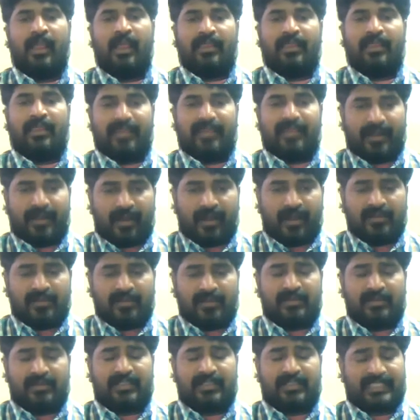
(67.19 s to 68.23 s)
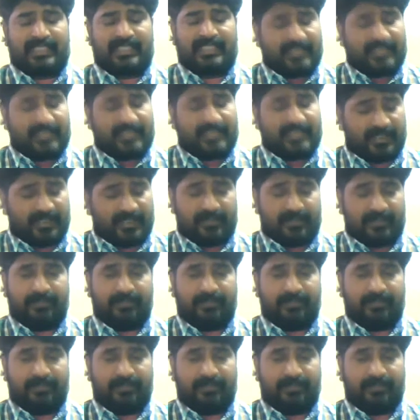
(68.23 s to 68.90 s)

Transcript: There are certain